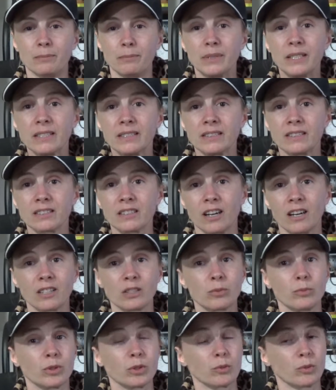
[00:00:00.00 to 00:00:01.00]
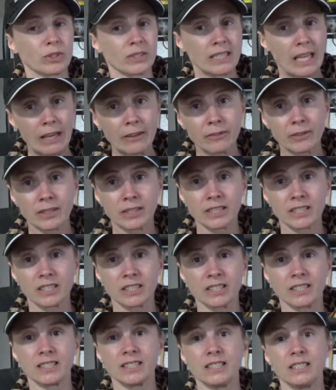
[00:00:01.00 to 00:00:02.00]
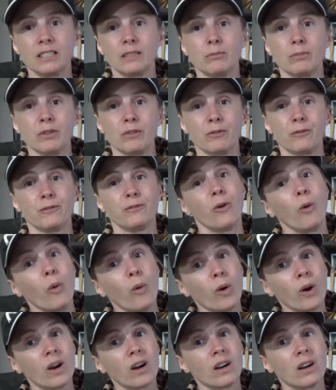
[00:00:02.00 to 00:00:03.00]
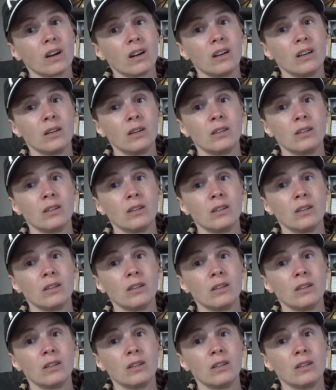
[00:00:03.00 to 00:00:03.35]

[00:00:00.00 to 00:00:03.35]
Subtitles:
business cards, which we're definitely going to need before